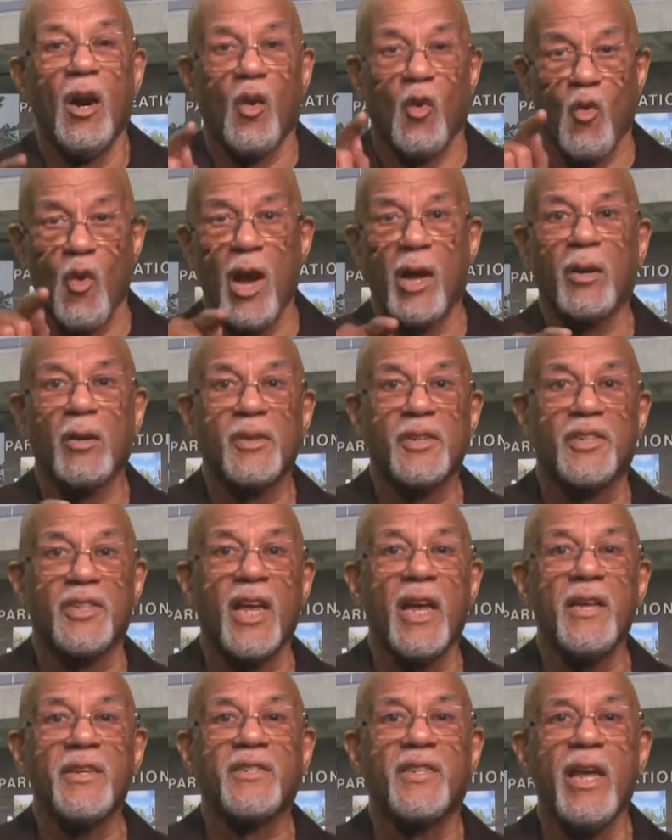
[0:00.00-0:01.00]
Ronald
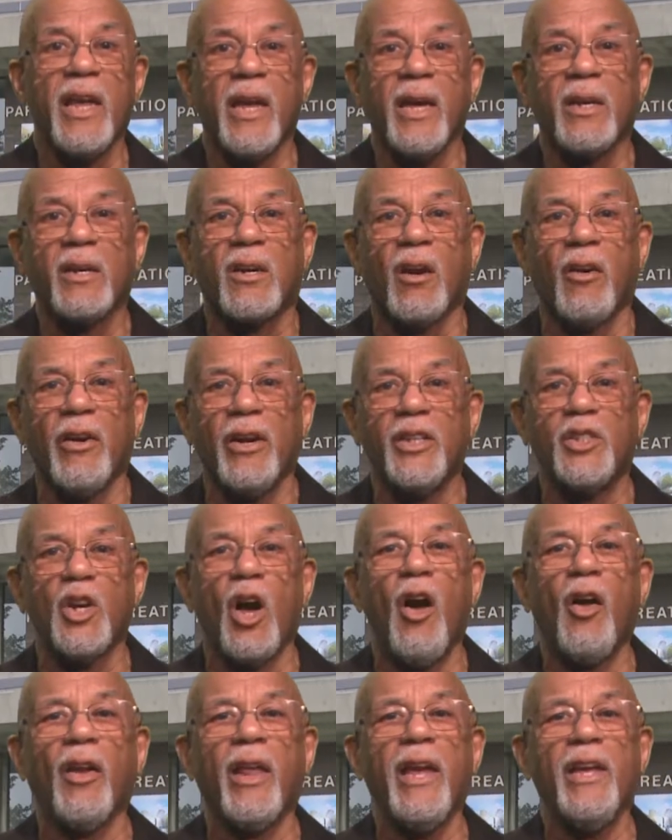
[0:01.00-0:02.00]
says they encourage
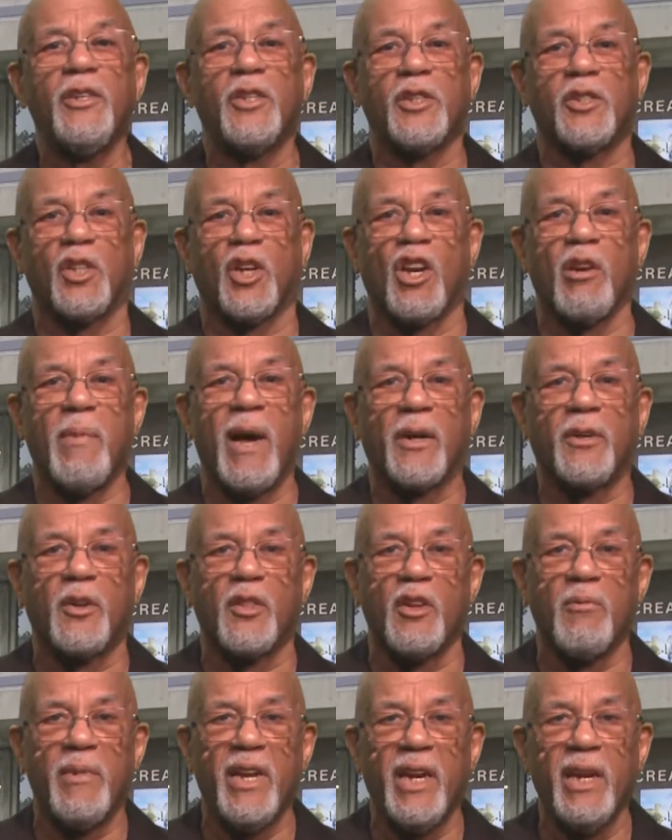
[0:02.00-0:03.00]
all ages to come out to
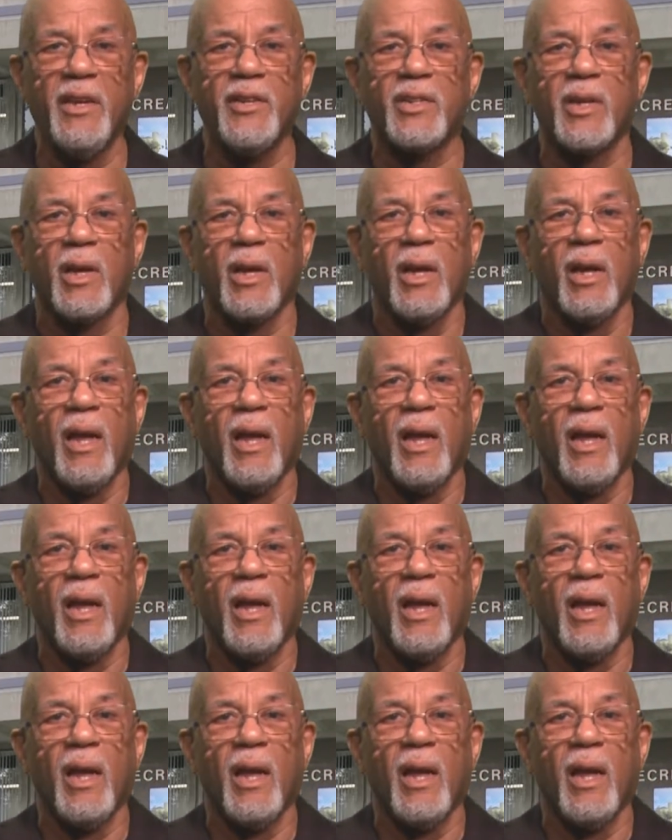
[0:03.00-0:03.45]
their meetings.